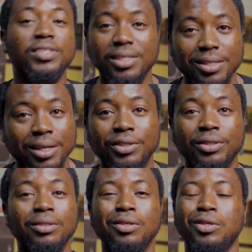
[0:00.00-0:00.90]
V6
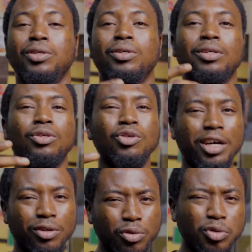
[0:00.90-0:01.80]
engine. You
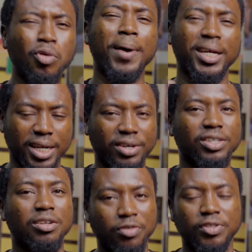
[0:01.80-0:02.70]
can also buy the
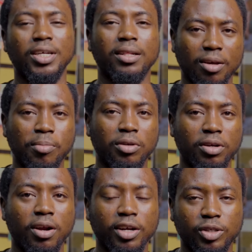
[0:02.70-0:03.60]
RX350 at 10
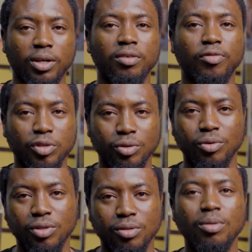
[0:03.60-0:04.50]
million naira actually for
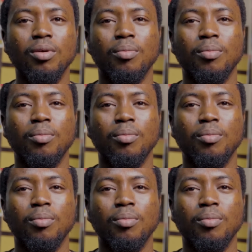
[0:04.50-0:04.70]
Tokes.